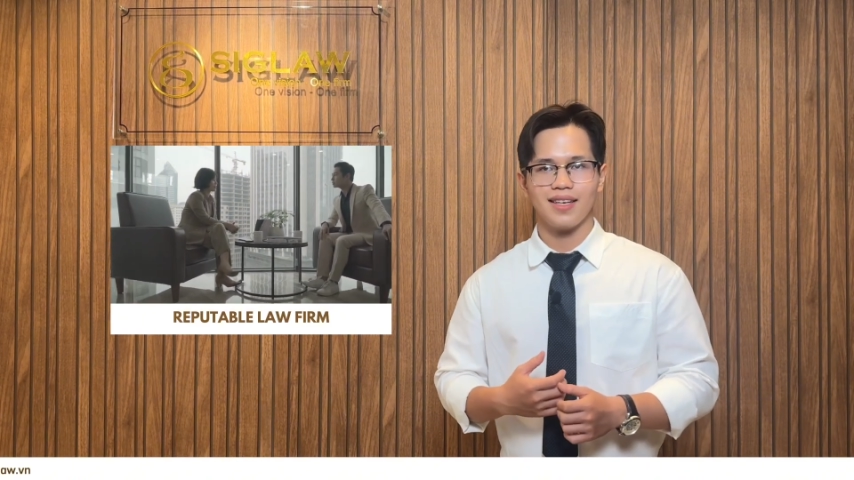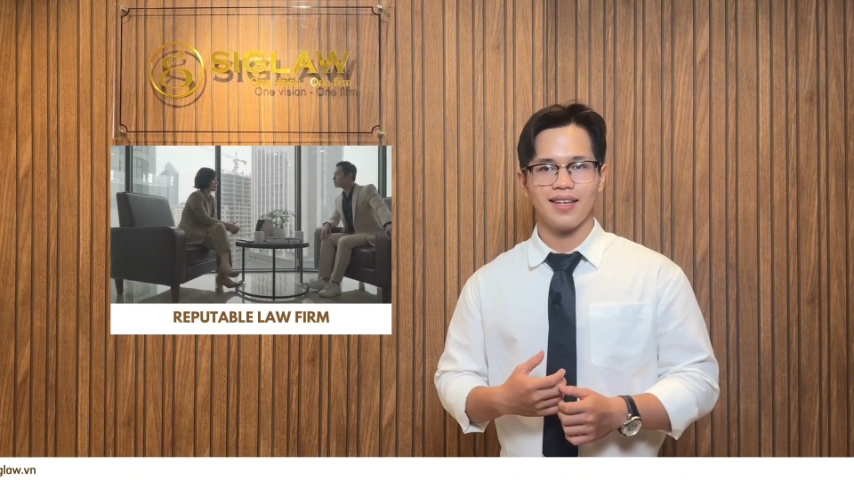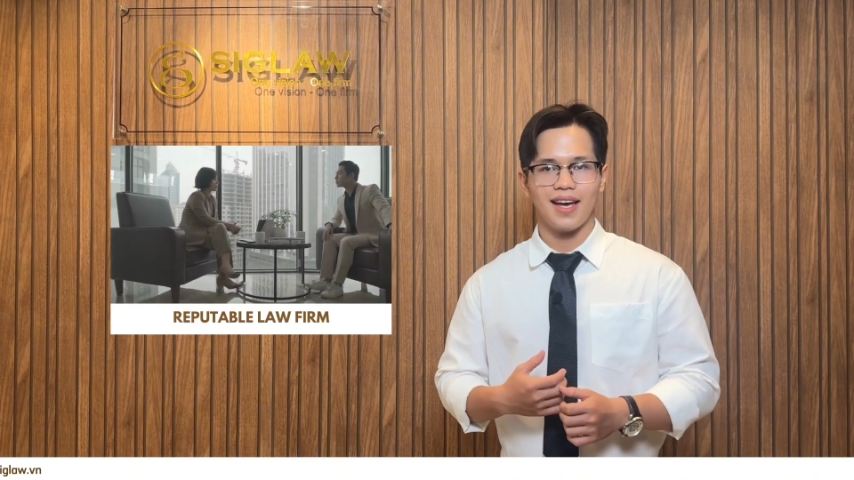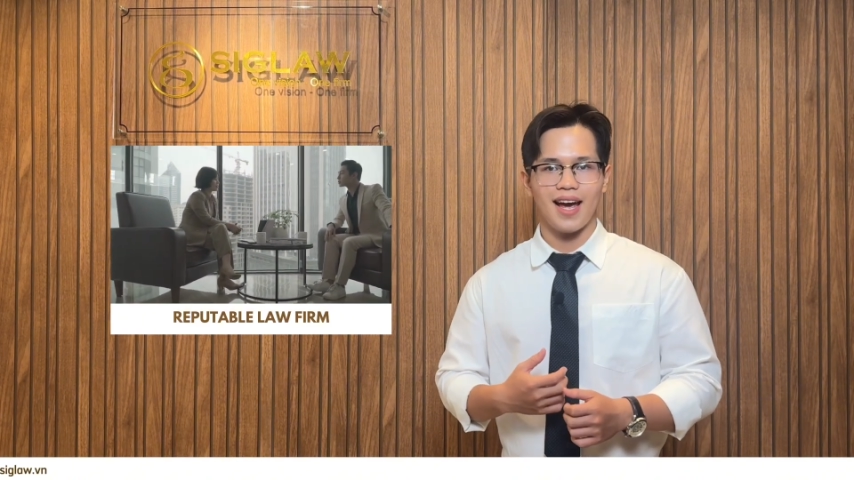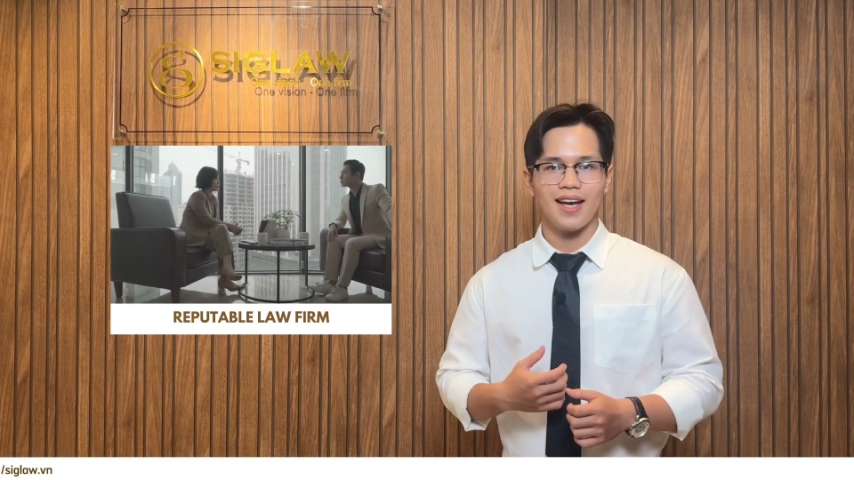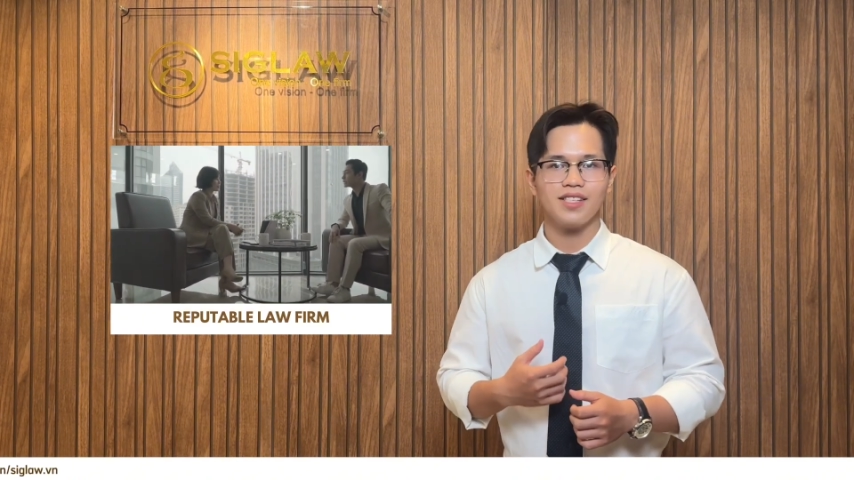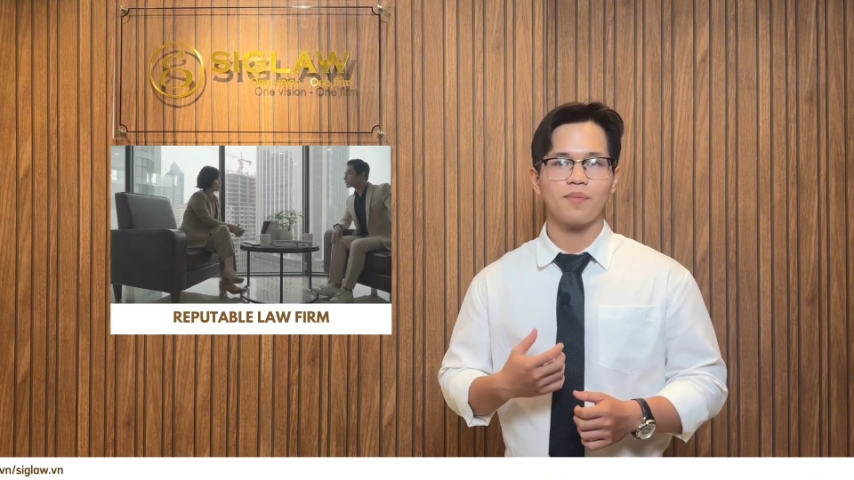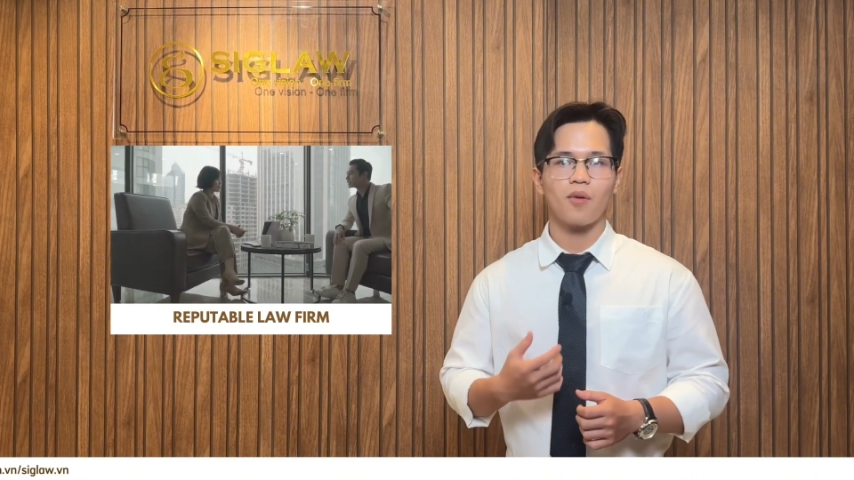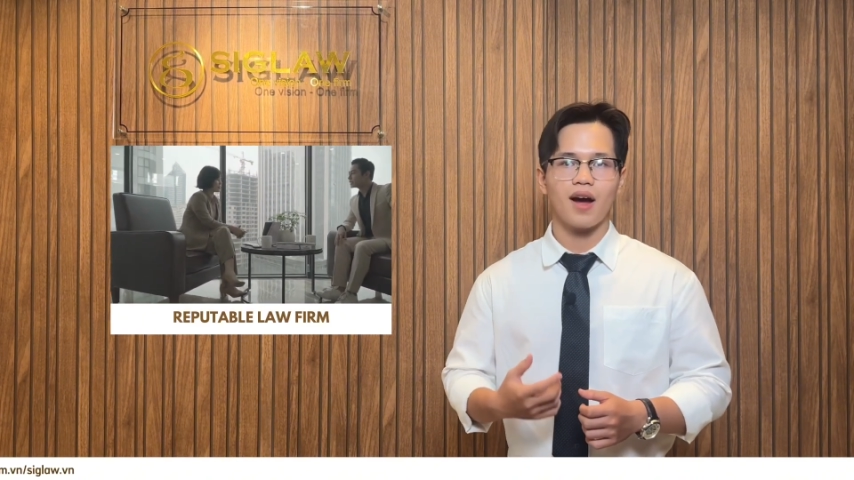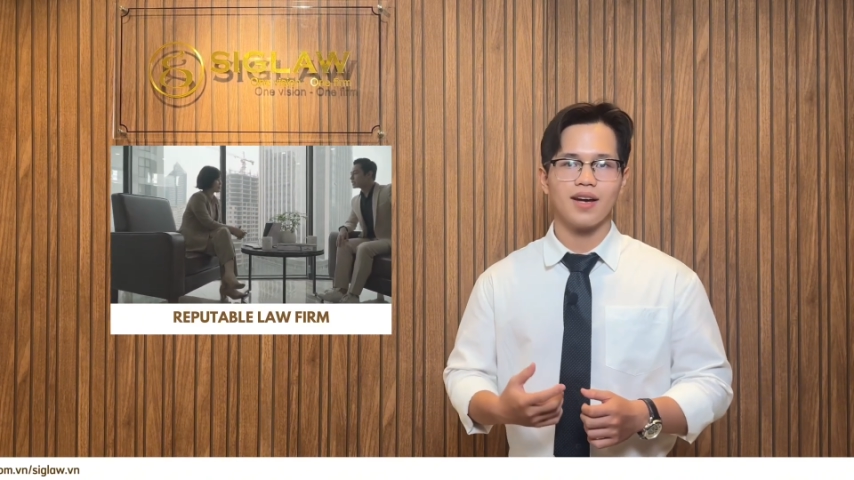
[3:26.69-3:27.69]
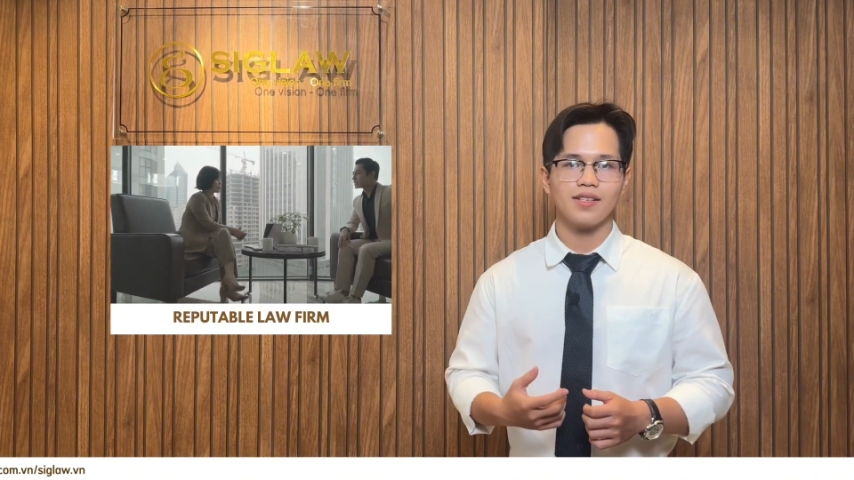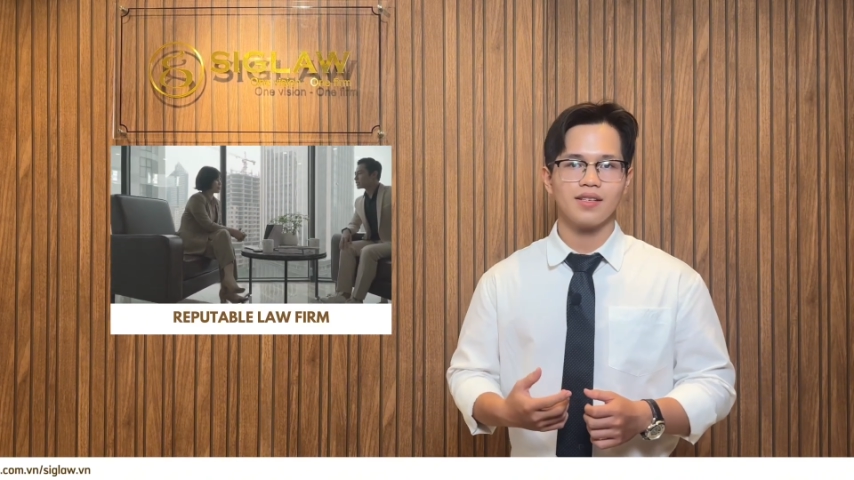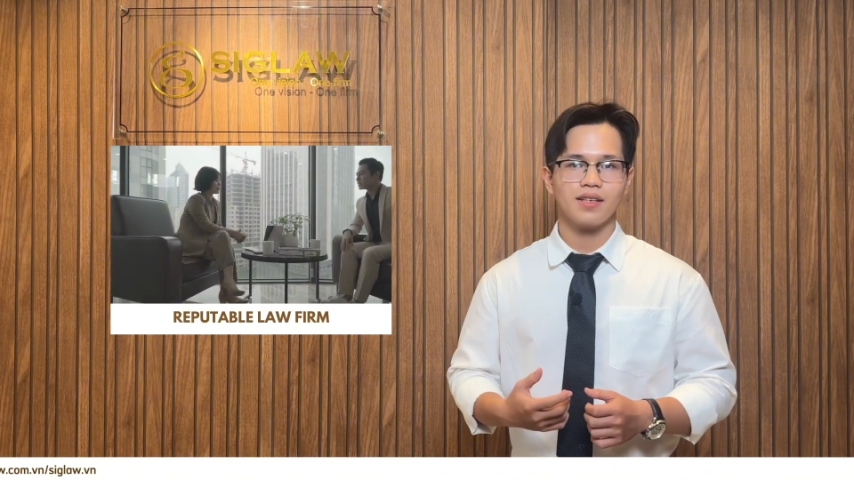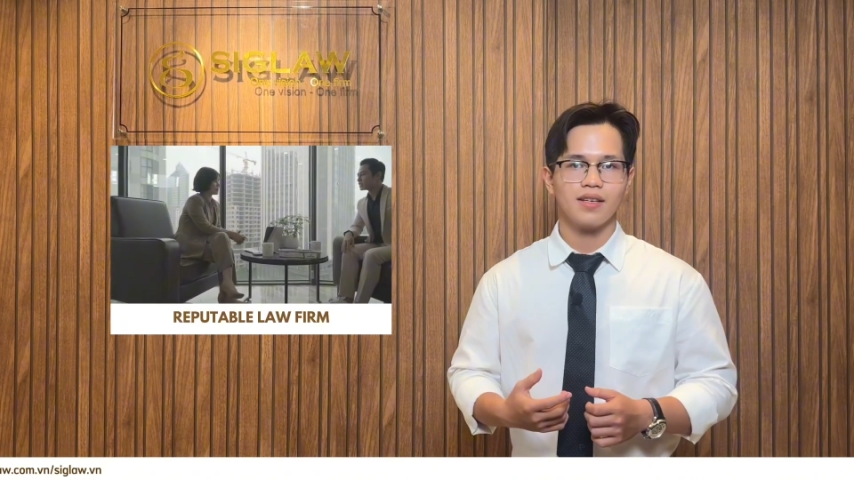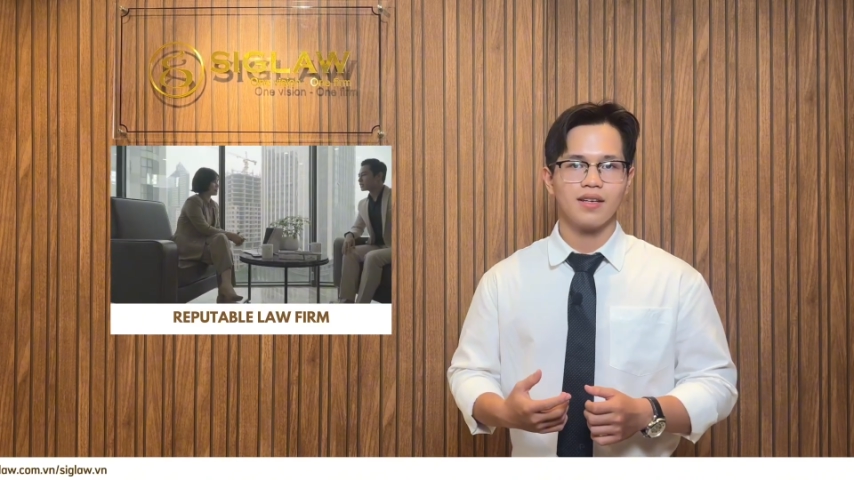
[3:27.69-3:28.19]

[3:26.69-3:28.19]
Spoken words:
in enterprise,